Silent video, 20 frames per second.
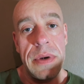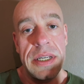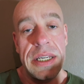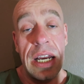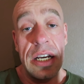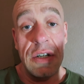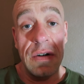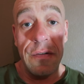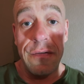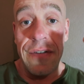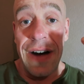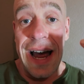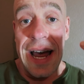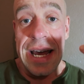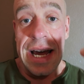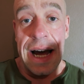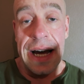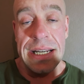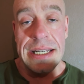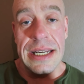essential
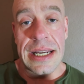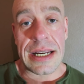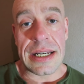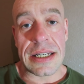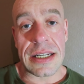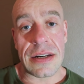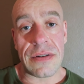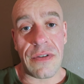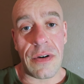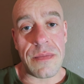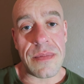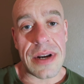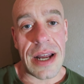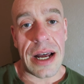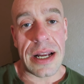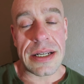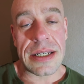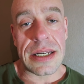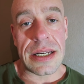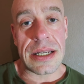fatty acids from
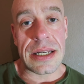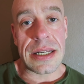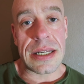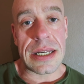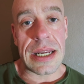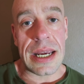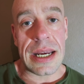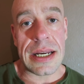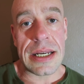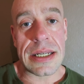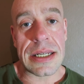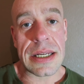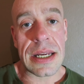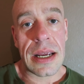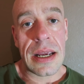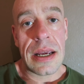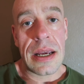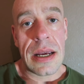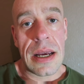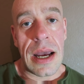nuts and seeds.
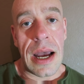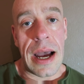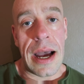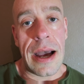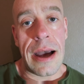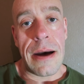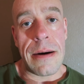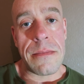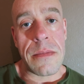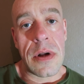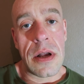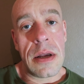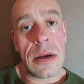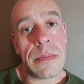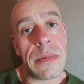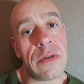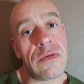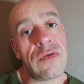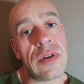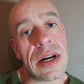Um,
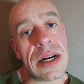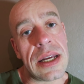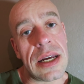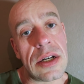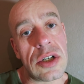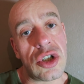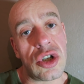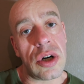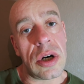but really and